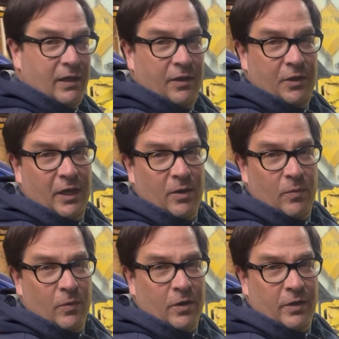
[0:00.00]
think I can
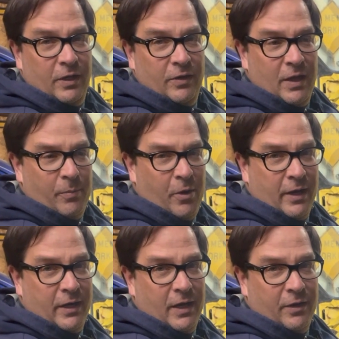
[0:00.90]
work on getting that
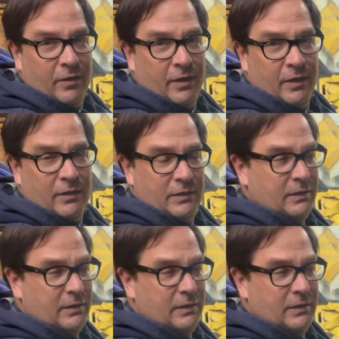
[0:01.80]
bracket out of there.